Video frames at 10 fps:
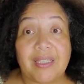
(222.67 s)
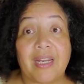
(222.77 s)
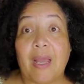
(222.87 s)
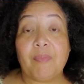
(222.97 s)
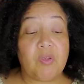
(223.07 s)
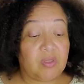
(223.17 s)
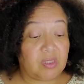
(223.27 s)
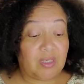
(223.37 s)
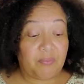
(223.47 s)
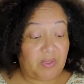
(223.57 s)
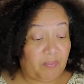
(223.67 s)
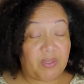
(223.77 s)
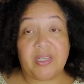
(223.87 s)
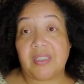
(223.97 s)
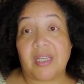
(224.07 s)
And I'm used to stuff that
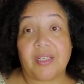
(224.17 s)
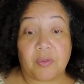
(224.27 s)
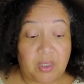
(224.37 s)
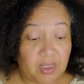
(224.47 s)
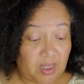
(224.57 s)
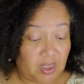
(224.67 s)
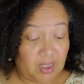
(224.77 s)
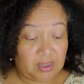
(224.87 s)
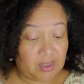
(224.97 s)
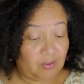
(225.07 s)
plays nice with other things.